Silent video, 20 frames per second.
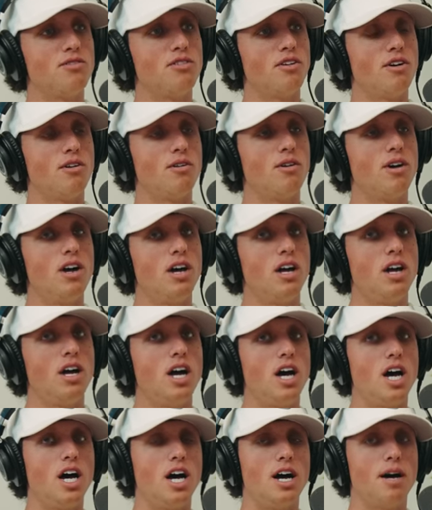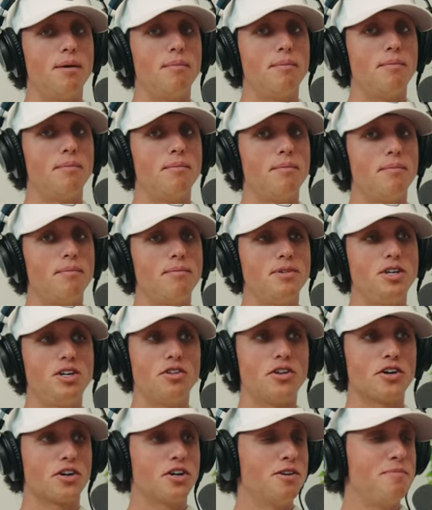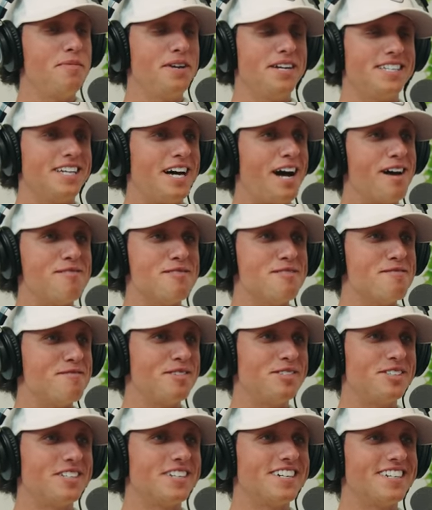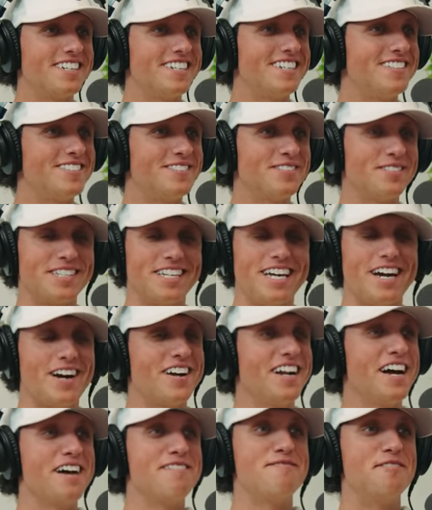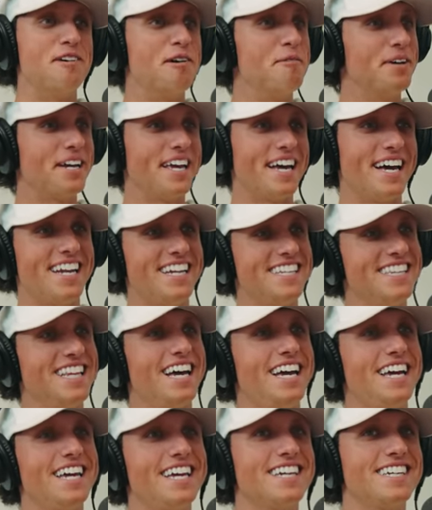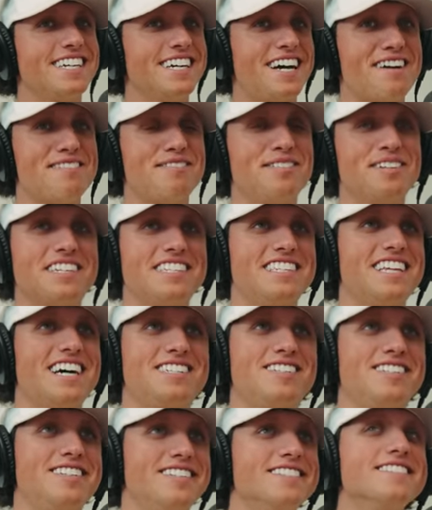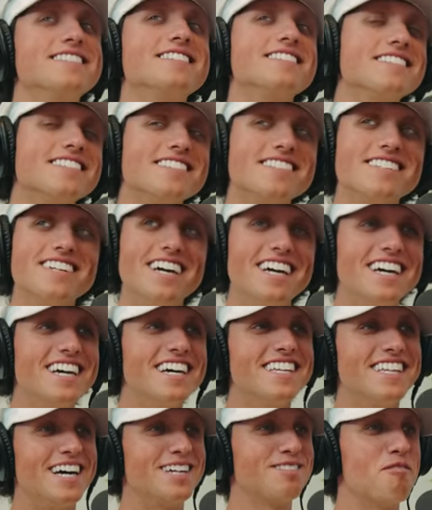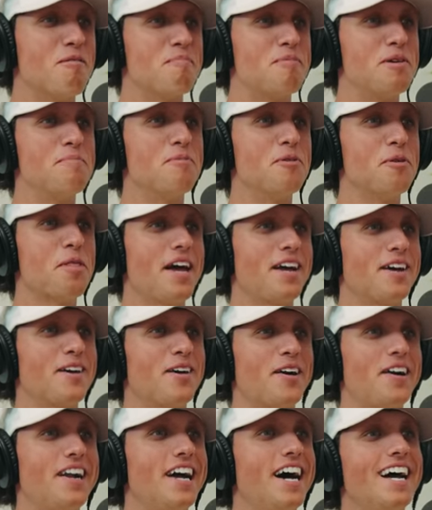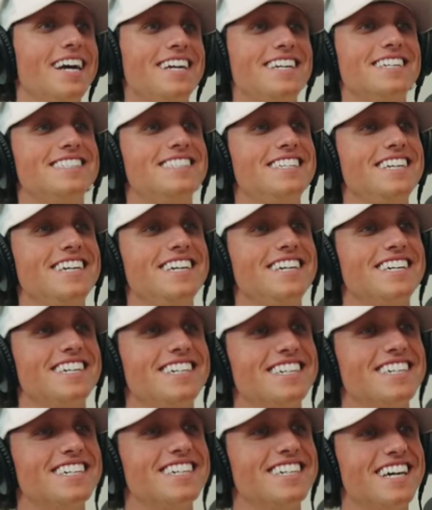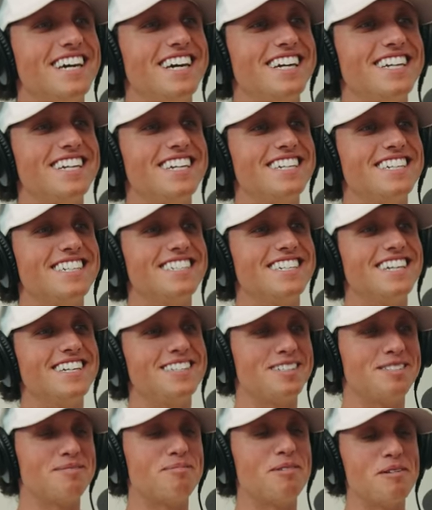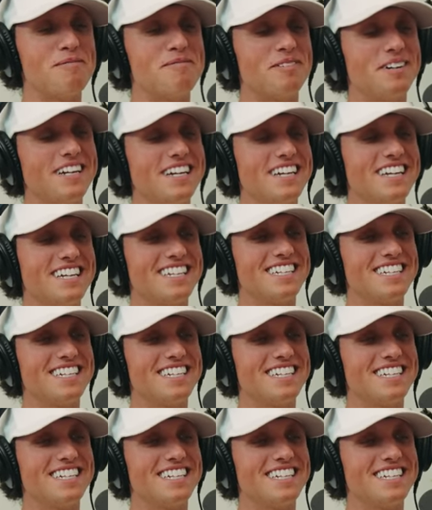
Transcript: So, um, you know, there could be a time in the future when Garrett and I film again. And like, I feel like that's just, that's what people like are dying to see. Yeah. And it's pretty funny.